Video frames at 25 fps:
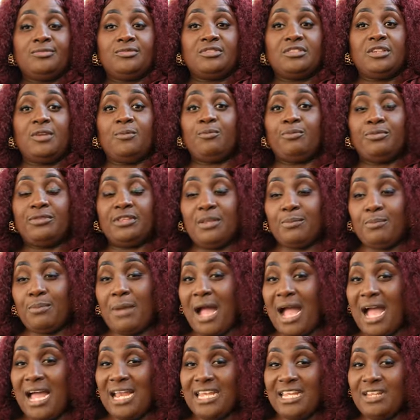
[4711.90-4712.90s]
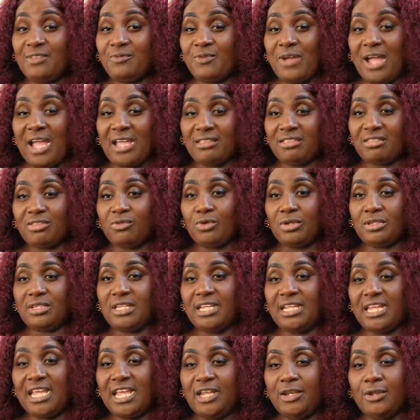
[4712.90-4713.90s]
The, the balling vice not
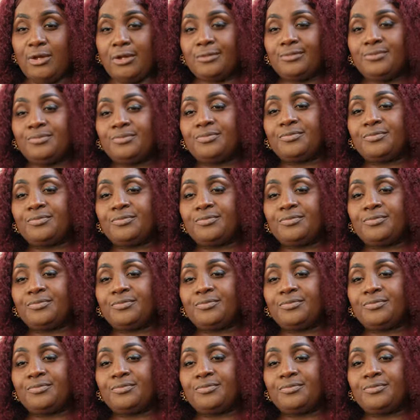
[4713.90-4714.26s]
there, you know.